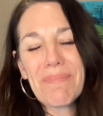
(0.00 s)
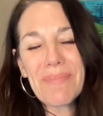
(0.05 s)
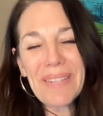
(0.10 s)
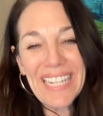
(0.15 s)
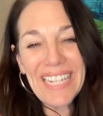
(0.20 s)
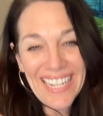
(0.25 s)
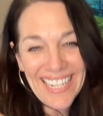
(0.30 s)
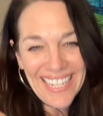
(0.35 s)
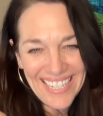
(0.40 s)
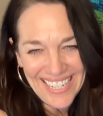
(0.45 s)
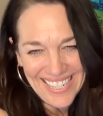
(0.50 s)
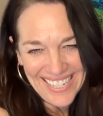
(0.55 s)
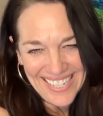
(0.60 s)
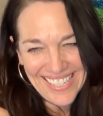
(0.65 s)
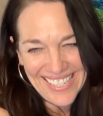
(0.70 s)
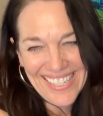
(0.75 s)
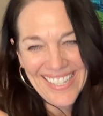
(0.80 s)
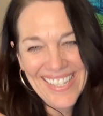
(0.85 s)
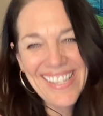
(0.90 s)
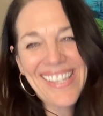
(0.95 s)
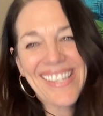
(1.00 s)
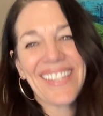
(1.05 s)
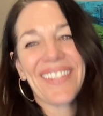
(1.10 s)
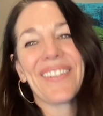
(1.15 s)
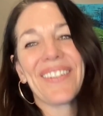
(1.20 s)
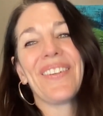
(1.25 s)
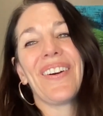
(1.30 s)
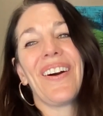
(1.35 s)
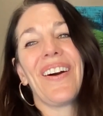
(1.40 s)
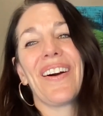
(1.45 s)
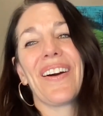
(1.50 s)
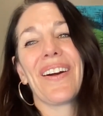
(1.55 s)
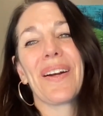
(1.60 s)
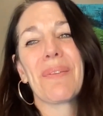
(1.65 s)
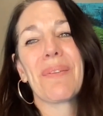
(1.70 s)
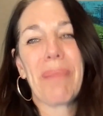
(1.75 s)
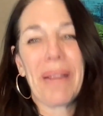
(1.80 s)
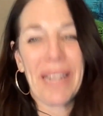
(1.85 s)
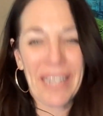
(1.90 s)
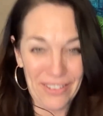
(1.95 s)
comedians who
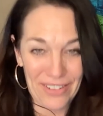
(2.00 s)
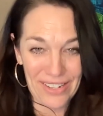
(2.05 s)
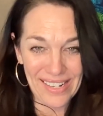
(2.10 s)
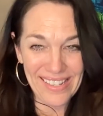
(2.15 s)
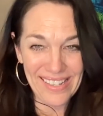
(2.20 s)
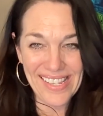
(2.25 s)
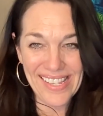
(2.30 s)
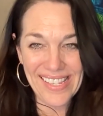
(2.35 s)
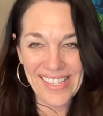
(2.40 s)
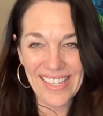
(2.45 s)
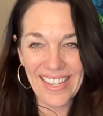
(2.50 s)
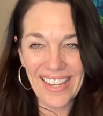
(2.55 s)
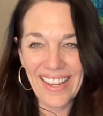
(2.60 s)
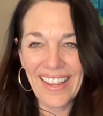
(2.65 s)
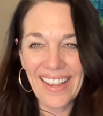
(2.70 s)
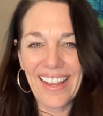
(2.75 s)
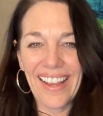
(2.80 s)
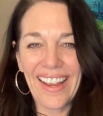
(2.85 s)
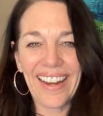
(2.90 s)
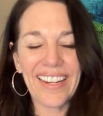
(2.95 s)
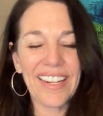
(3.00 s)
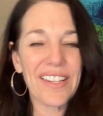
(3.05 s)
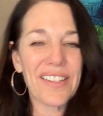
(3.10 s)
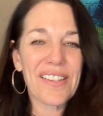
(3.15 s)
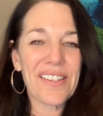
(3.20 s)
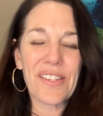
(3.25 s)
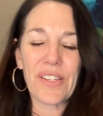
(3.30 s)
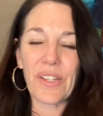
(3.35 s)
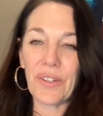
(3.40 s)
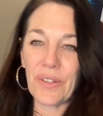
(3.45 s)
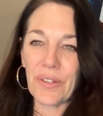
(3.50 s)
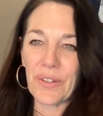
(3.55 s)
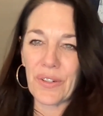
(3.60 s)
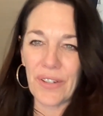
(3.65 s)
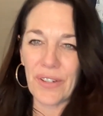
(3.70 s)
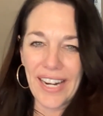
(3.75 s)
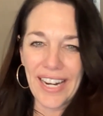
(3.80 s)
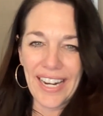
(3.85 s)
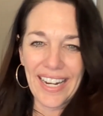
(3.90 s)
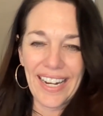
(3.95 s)
are parents. And it's so
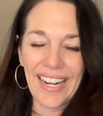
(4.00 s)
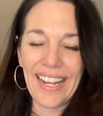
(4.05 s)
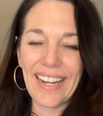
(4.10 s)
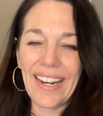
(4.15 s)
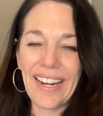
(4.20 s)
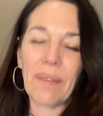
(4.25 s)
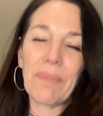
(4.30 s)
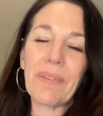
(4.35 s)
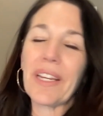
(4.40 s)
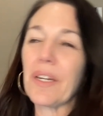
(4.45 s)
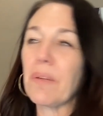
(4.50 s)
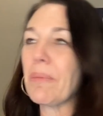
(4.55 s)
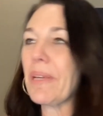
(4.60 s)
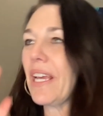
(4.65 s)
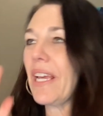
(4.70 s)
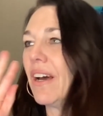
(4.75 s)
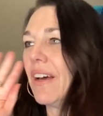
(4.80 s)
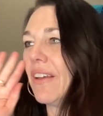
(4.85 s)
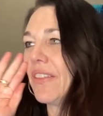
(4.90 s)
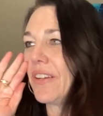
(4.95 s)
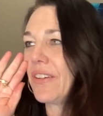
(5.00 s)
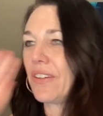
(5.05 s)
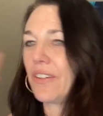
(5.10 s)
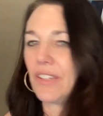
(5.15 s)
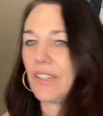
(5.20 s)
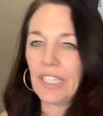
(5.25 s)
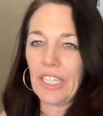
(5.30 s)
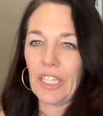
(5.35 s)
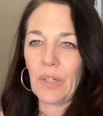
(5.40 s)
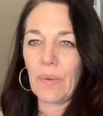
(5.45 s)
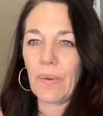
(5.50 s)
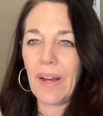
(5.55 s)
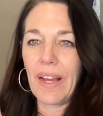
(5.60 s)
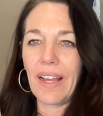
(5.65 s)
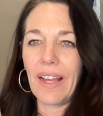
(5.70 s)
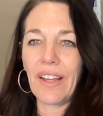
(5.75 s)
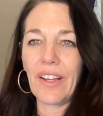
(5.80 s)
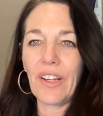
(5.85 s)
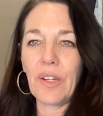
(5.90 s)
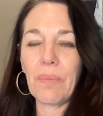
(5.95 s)
great. And I'm going to be on there in a little
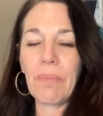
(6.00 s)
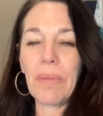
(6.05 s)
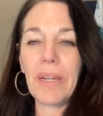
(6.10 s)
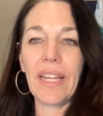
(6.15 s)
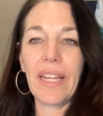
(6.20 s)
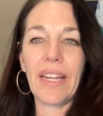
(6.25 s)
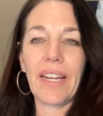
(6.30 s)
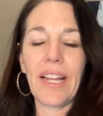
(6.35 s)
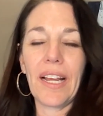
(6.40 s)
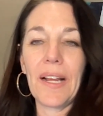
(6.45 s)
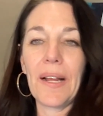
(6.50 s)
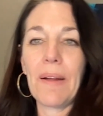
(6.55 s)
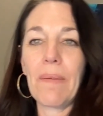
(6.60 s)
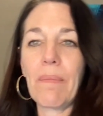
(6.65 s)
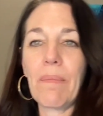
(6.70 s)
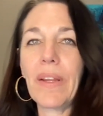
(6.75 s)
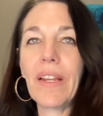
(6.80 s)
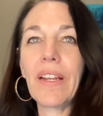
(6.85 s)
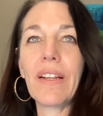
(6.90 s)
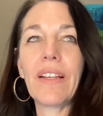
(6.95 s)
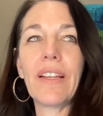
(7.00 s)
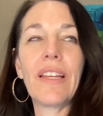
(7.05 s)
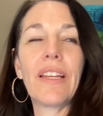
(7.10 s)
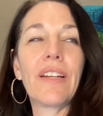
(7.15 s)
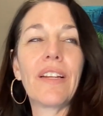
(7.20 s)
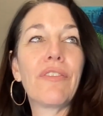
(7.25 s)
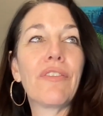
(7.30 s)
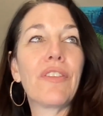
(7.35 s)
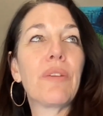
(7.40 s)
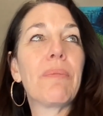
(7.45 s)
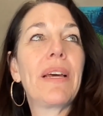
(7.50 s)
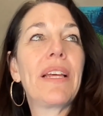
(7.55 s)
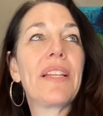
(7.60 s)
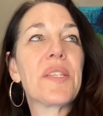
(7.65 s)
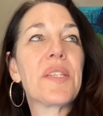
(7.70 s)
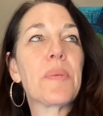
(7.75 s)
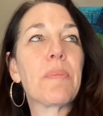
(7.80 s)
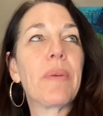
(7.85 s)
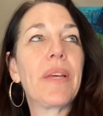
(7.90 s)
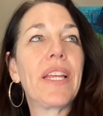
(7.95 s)
while, but in a few
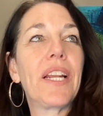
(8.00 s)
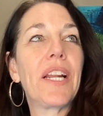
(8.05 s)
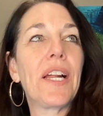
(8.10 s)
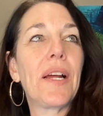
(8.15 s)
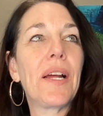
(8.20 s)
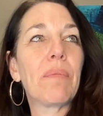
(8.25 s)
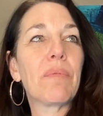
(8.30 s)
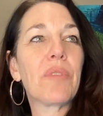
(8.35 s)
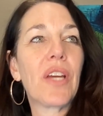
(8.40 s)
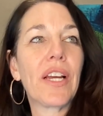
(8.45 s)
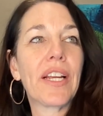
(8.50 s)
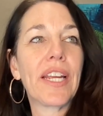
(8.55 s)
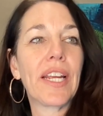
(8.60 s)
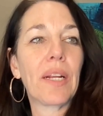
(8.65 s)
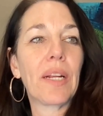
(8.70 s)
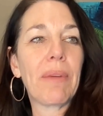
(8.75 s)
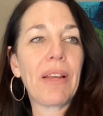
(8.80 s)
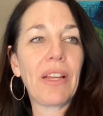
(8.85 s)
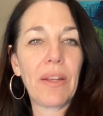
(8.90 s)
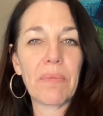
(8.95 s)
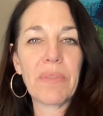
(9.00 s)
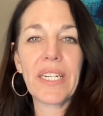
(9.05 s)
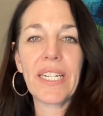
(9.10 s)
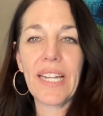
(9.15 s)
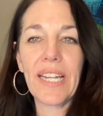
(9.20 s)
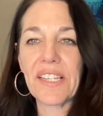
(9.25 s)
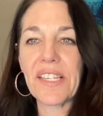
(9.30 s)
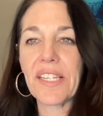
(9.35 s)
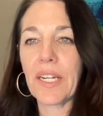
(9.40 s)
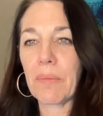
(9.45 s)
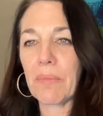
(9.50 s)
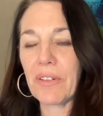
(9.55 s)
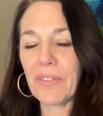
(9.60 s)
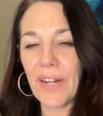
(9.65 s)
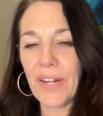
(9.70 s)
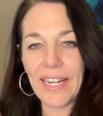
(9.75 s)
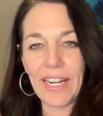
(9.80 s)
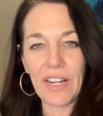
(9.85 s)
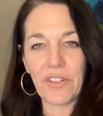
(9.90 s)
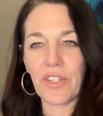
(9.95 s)
months, but talking about empty nesting. But
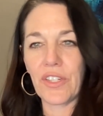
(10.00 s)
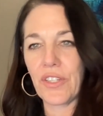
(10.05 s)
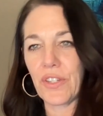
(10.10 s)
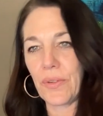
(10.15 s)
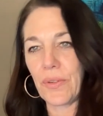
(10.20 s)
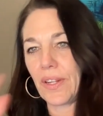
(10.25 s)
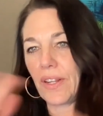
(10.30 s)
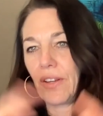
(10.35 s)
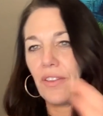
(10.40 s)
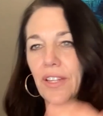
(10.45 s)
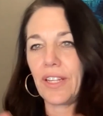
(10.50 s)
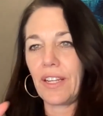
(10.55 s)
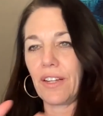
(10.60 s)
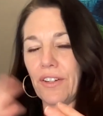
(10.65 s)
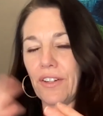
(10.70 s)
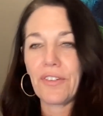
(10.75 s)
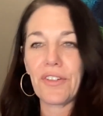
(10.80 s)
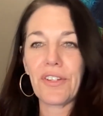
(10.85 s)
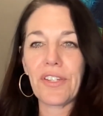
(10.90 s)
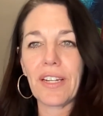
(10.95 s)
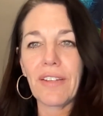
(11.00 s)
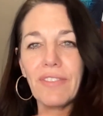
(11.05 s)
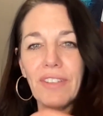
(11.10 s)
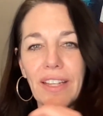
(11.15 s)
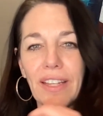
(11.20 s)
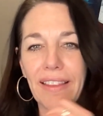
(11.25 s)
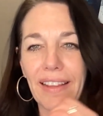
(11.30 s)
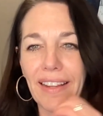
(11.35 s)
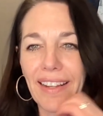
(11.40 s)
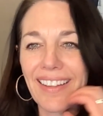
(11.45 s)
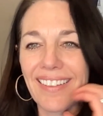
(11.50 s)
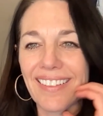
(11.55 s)
right now she's doing all the younger stuff, I think.